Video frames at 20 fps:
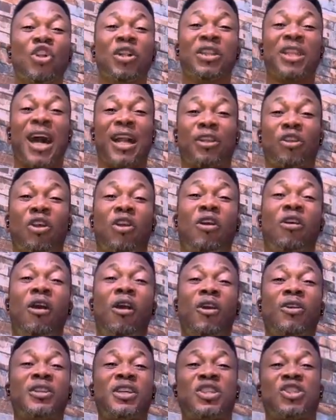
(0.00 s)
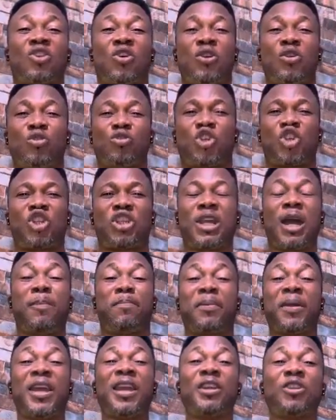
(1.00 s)
that God is going to step
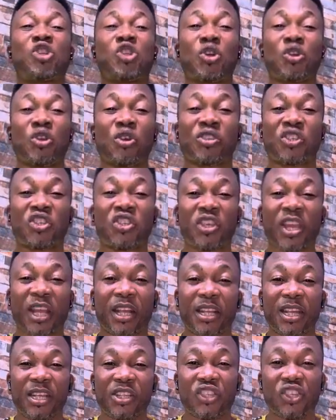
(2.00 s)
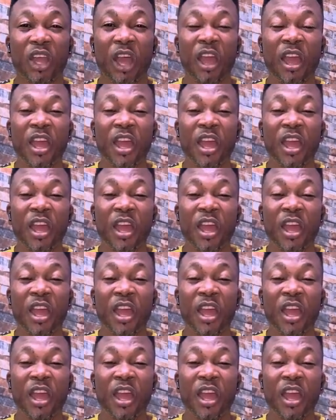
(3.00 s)
into your sickness.